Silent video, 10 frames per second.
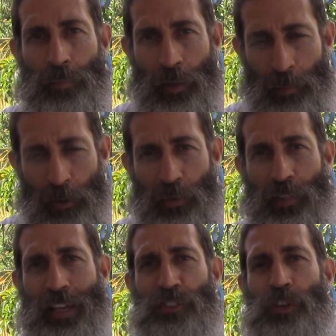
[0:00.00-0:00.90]
am in a
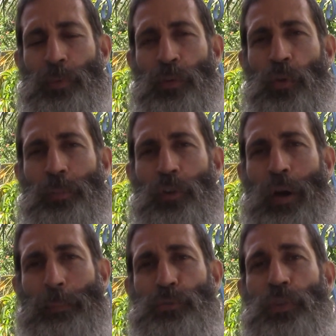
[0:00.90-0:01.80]
relationship with a woman who
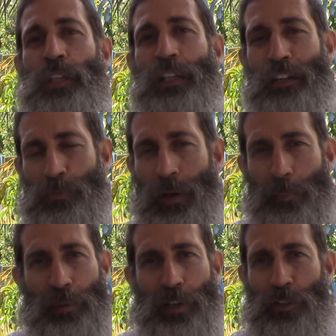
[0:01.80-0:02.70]
absolutely loves my
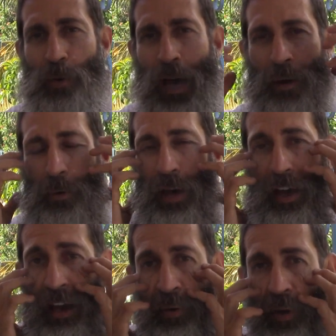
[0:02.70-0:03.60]
beard, no how
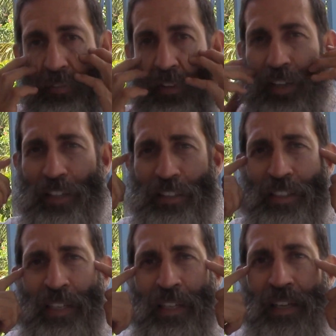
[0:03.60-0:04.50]
however it
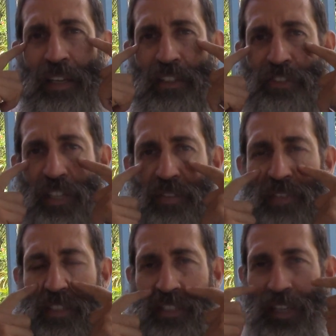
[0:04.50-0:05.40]
is, and she
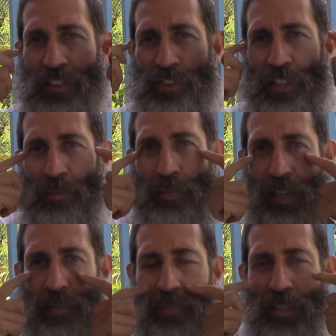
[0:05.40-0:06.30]
even said she didn't
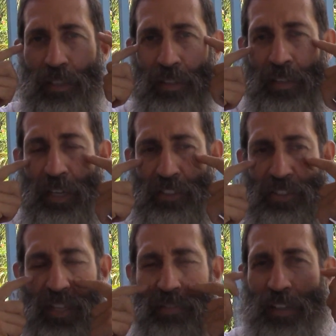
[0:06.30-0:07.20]
mind me not
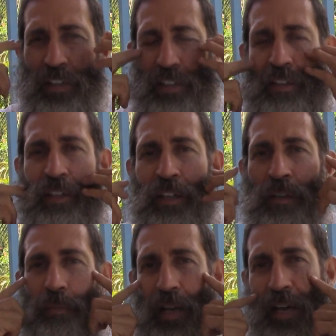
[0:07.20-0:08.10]
shaving here.
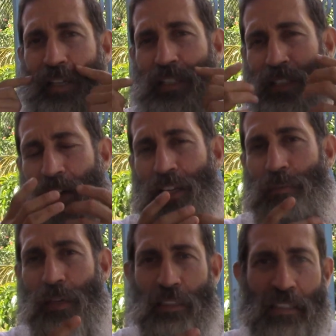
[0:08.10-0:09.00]
But I decided
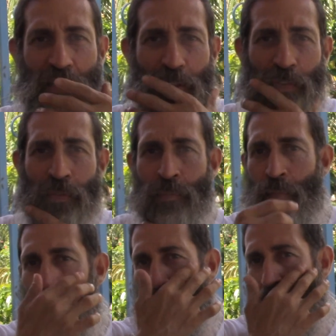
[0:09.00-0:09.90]
myself
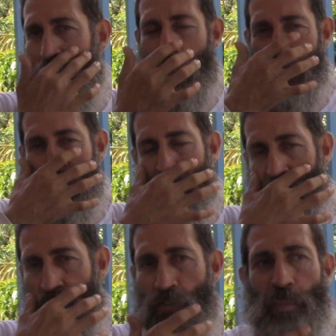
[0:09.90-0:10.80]
uh, to
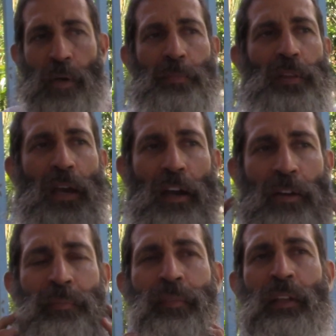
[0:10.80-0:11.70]
just trim up
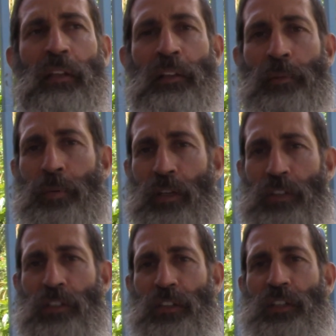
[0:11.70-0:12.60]
there. And the
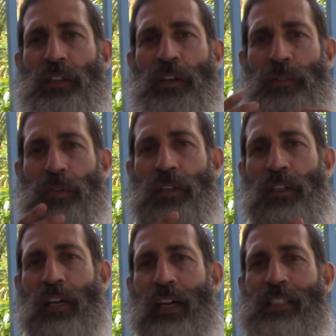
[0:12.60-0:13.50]
beard's looking uh,
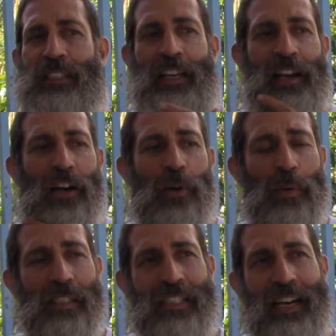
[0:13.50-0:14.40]
really nice, and I
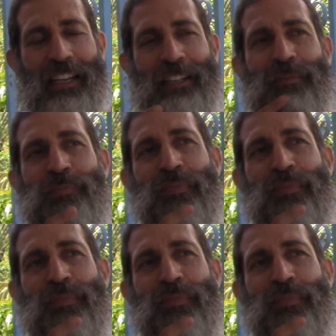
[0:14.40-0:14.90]
almost got it